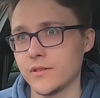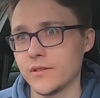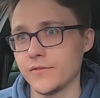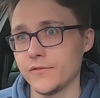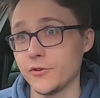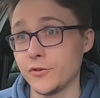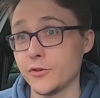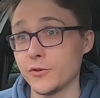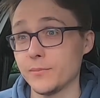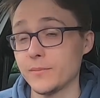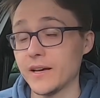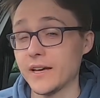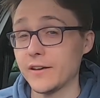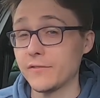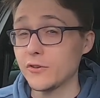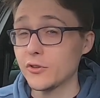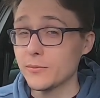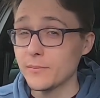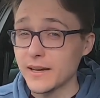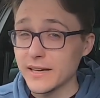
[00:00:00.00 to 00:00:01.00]
if you can
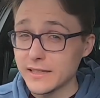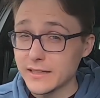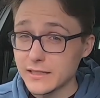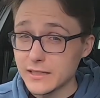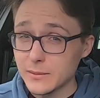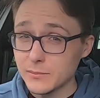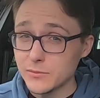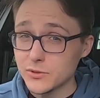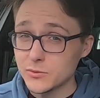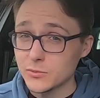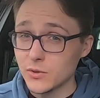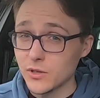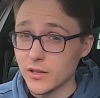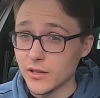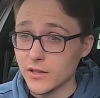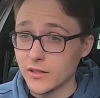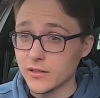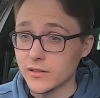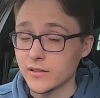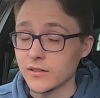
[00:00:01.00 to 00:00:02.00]
make the numbers
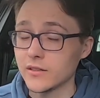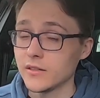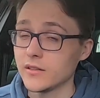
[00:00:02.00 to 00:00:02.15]
work,